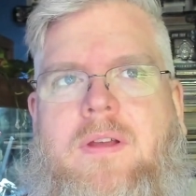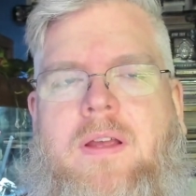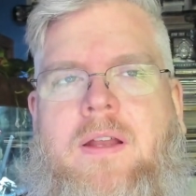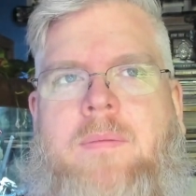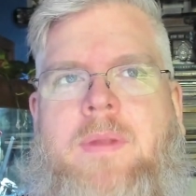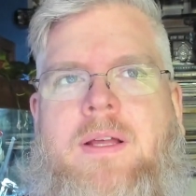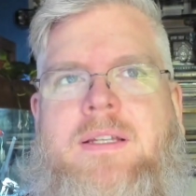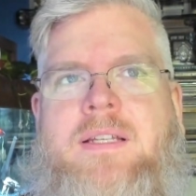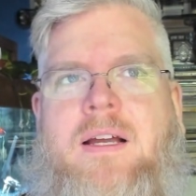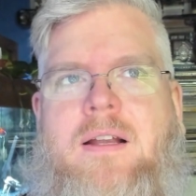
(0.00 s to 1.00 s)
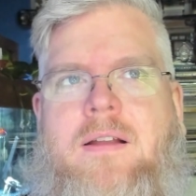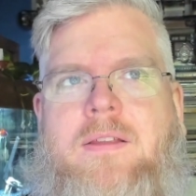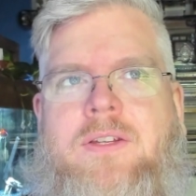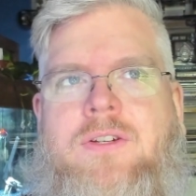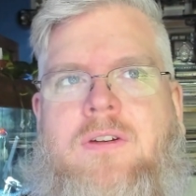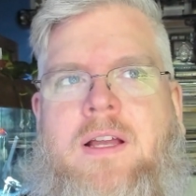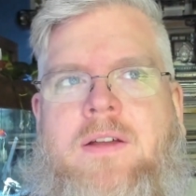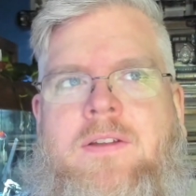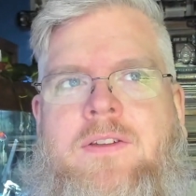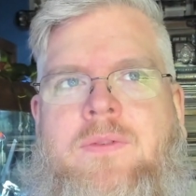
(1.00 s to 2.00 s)
and I'm not entirely sure how
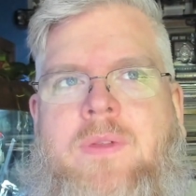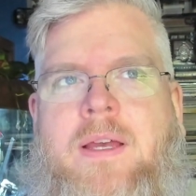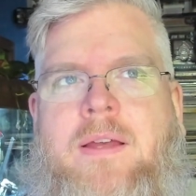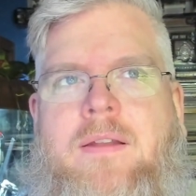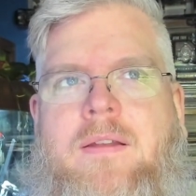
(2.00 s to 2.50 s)
to do that.